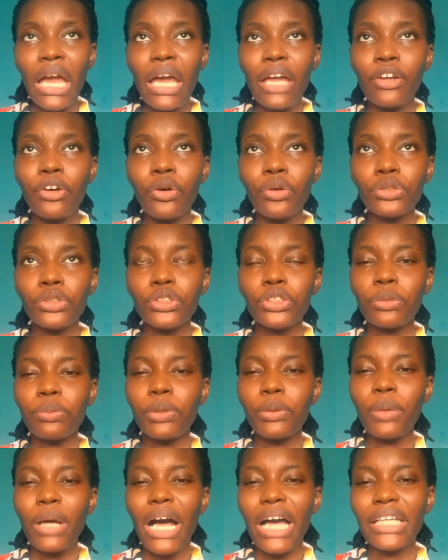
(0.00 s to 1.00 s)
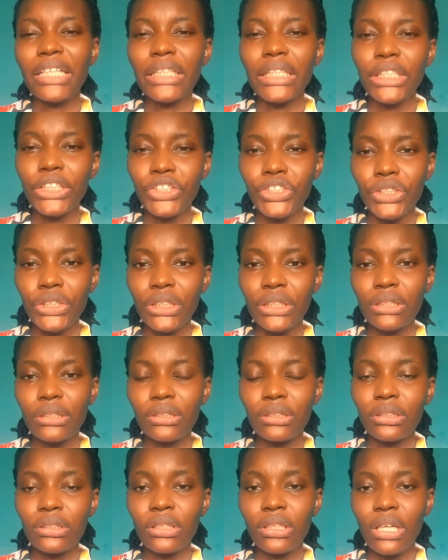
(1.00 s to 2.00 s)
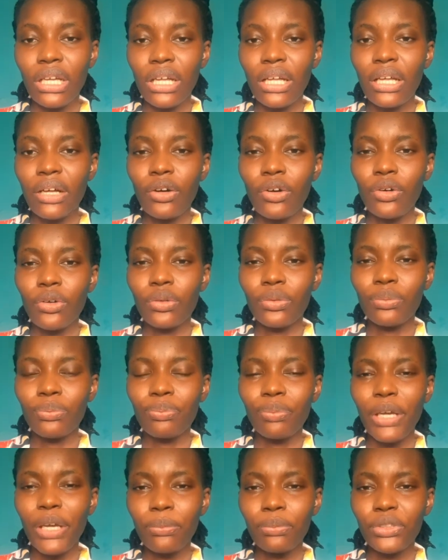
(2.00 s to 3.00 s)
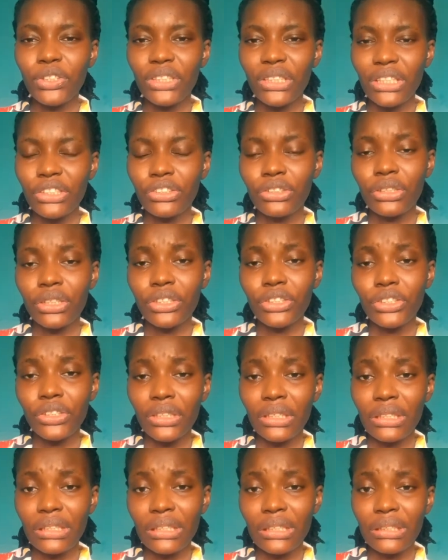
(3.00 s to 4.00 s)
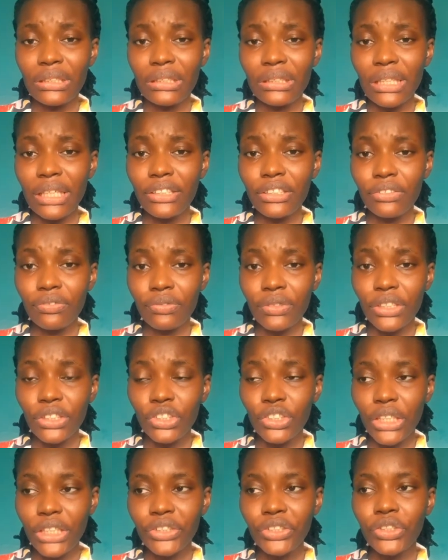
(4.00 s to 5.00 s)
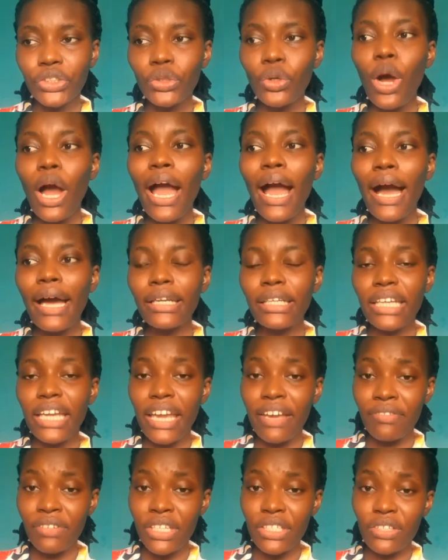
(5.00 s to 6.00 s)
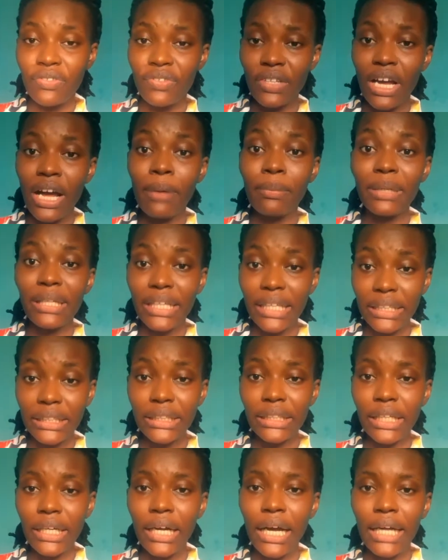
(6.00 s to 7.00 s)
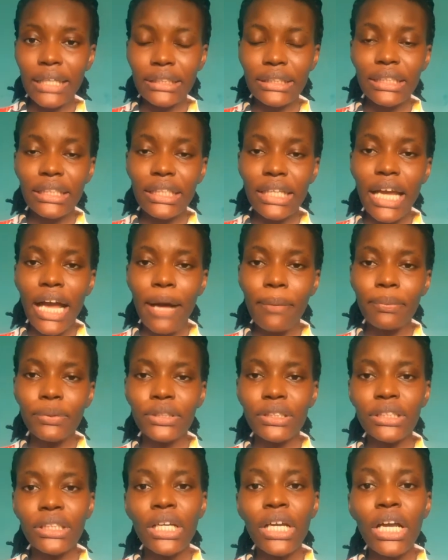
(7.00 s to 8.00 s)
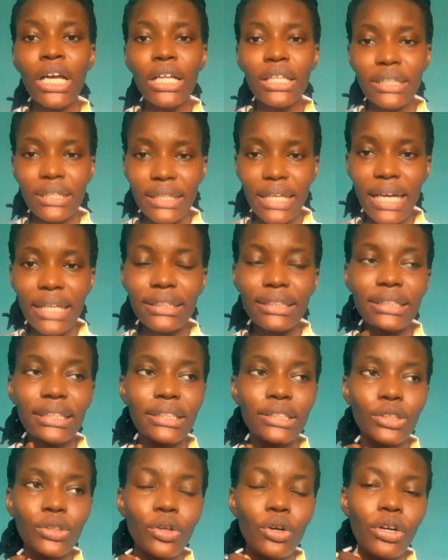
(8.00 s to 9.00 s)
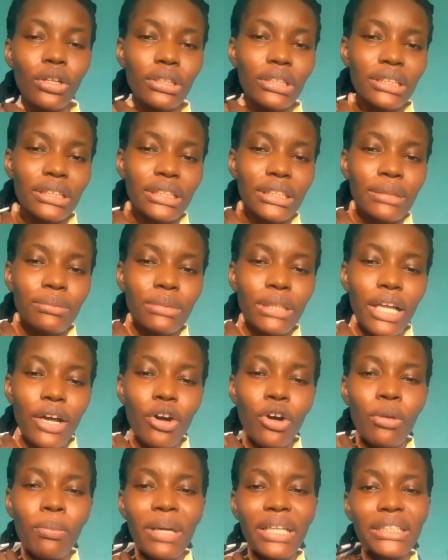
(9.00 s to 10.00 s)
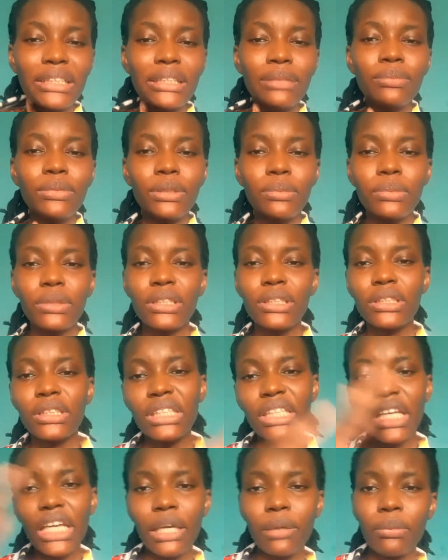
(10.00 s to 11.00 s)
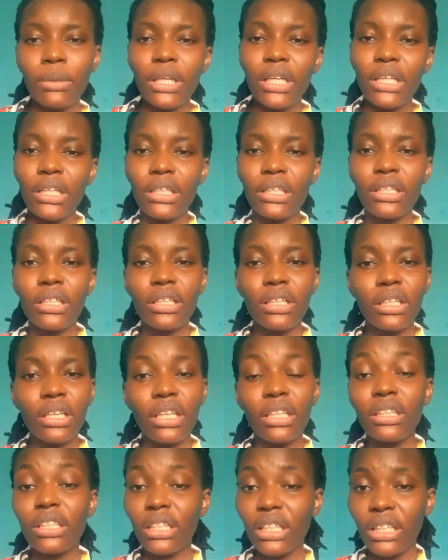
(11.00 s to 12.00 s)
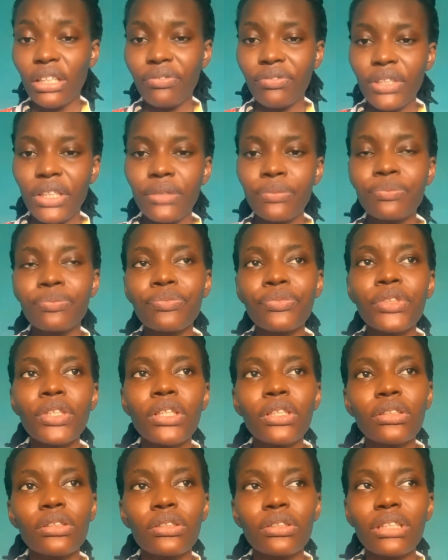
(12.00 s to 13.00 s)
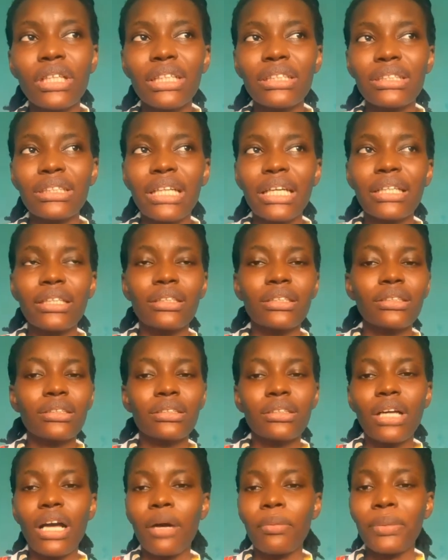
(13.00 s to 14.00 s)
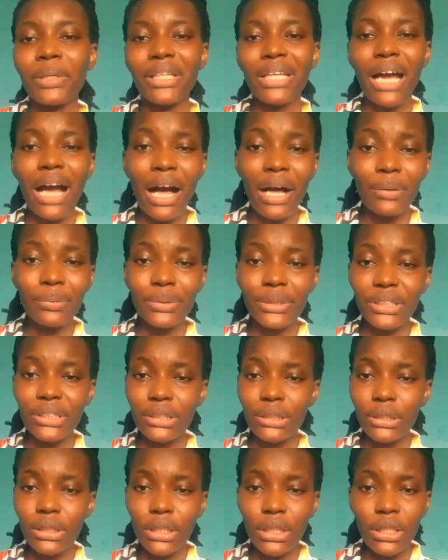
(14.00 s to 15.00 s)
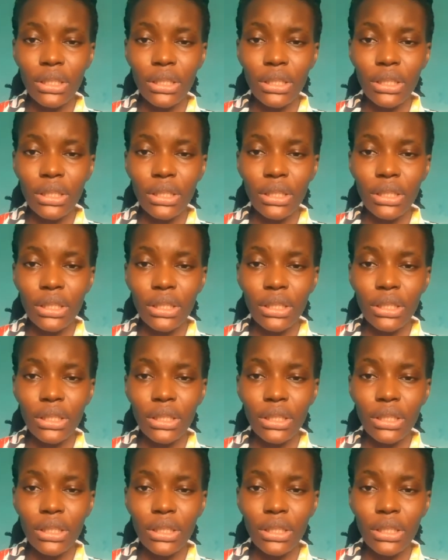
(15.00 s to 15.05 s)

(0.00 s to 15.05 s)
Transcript: and also some people had itching or pepper sensation on the site of the injection so i had the heaviness of the arm later actually happened that so all, it seems like all my symptoms came in in the evening so that's like how many hours